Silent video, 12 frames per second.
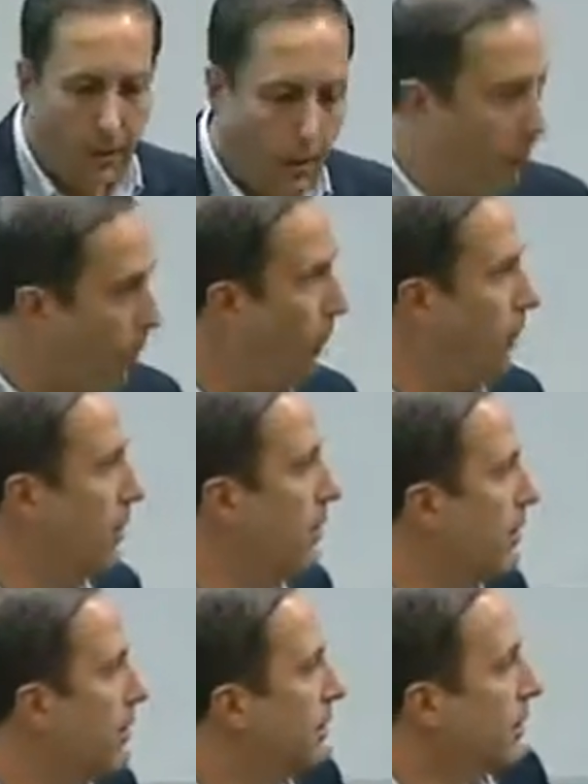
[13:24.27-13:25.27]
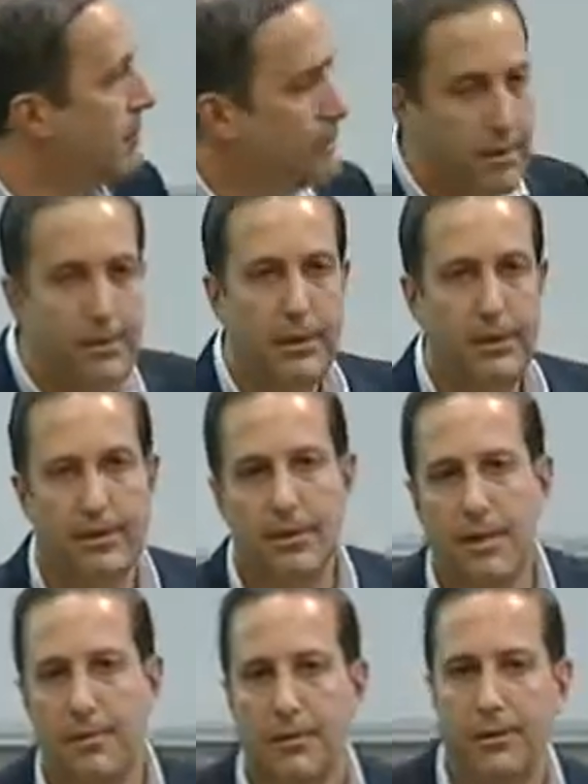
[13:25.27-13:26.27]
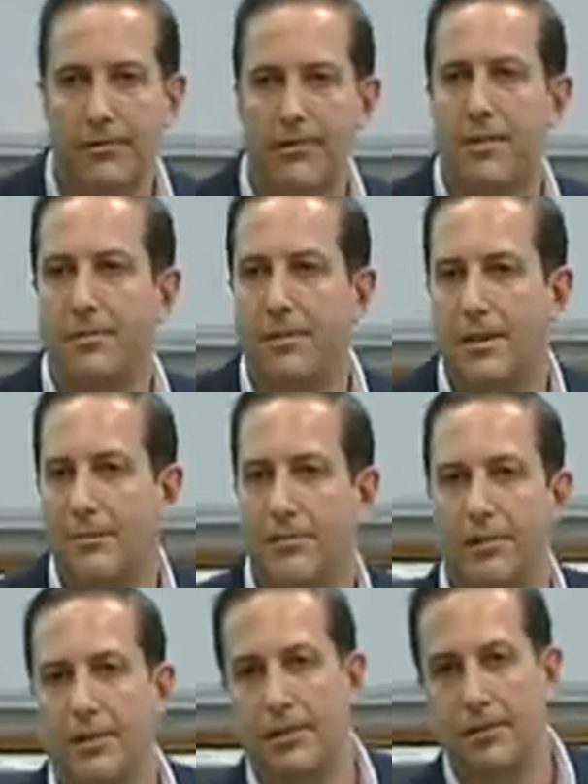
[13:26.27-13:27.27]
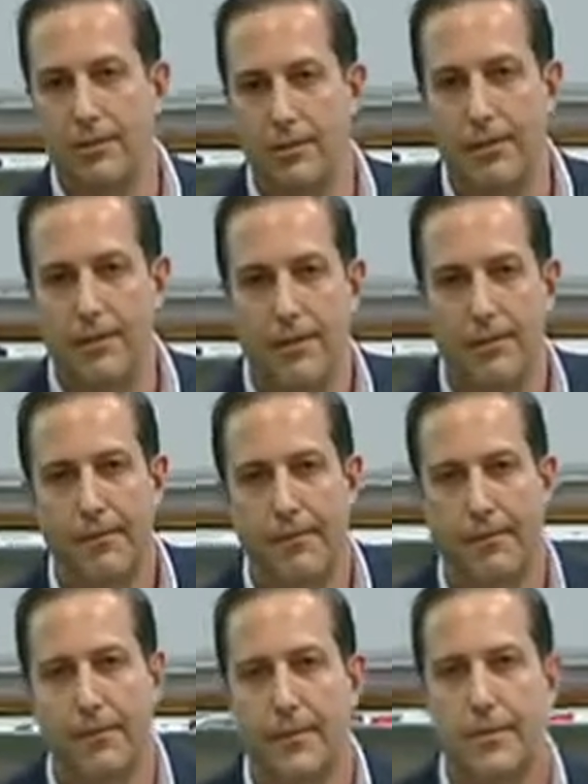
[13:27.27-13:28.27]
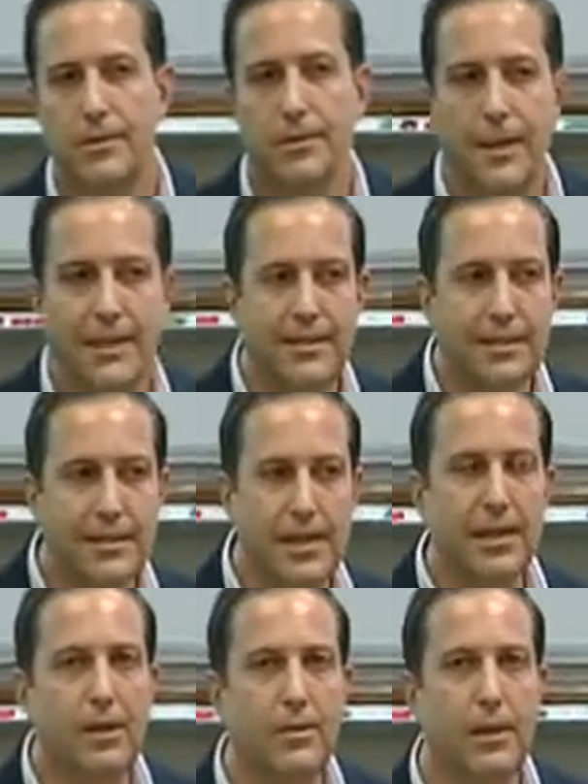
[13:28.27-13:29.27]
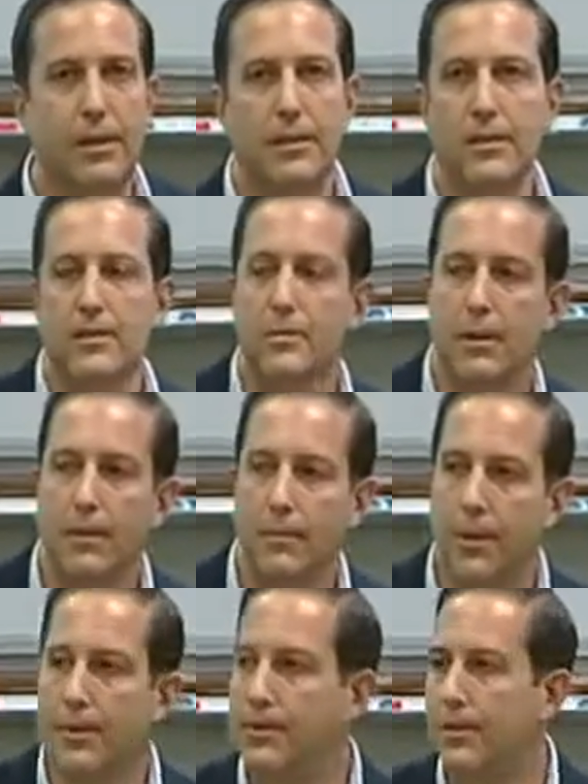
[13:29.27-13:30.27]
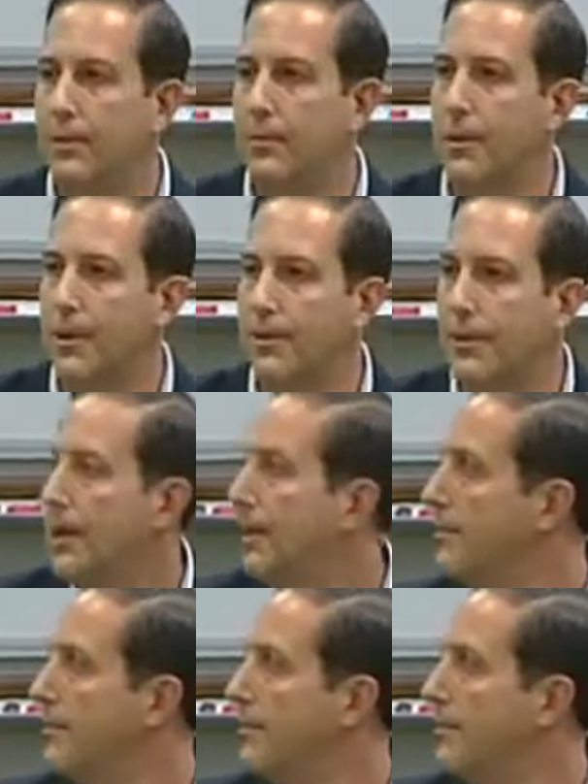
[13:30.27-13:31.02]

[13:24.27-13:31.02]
Or it might be a good time to look for something different to do. So that's the takeaway. This is what I'm wrestling with.